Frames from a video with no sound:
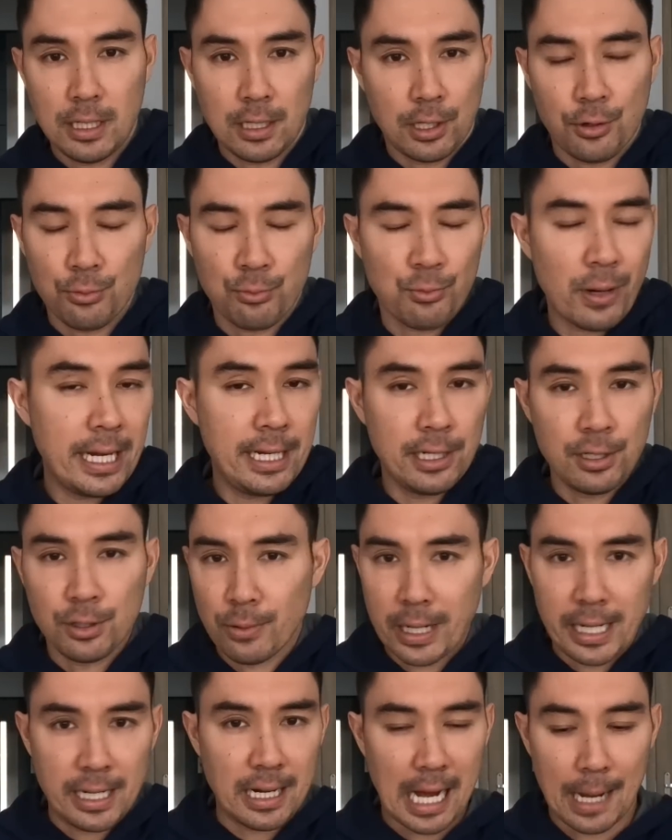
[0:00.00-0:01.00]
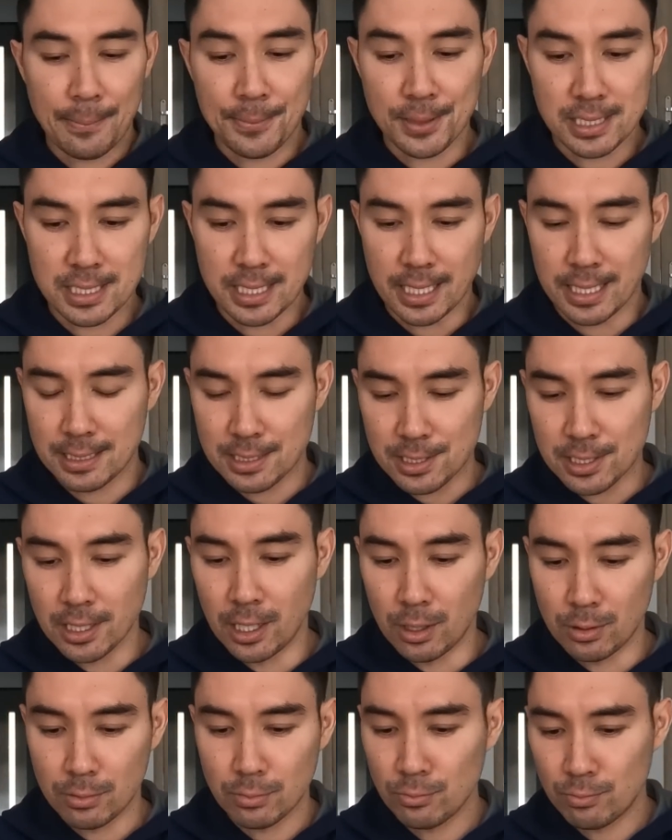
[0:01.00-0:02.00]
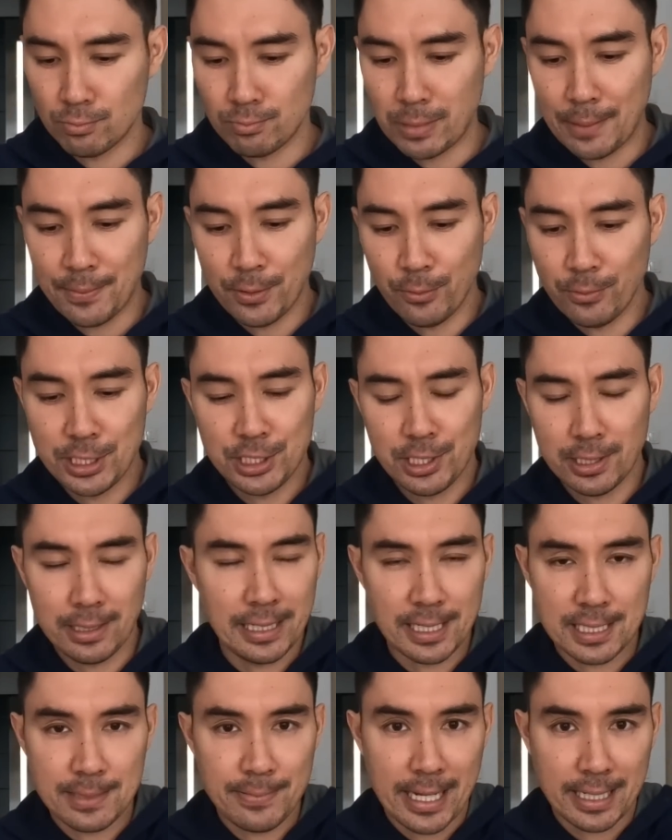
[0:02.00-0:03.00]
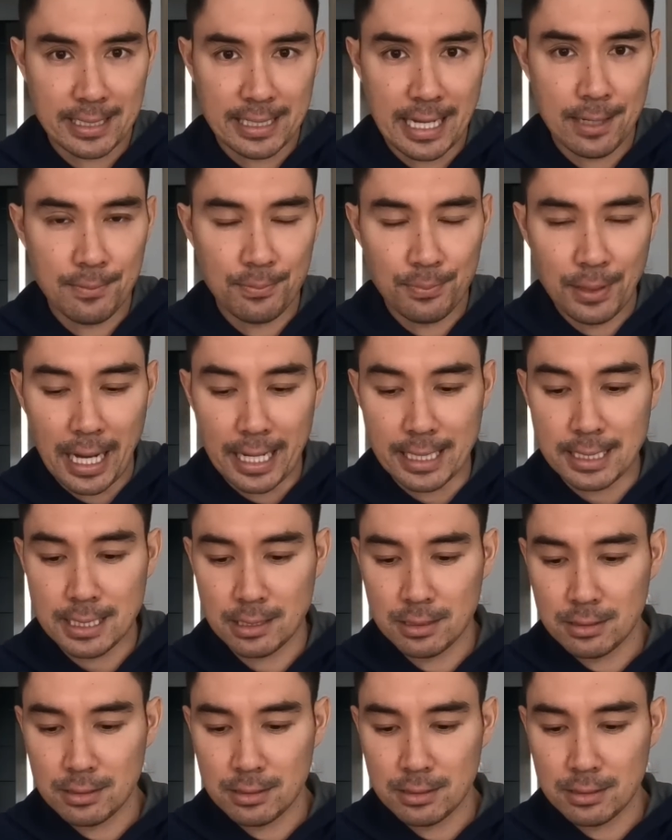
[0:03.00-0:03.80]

a great opposite. So maybe we shouldn't expect that, but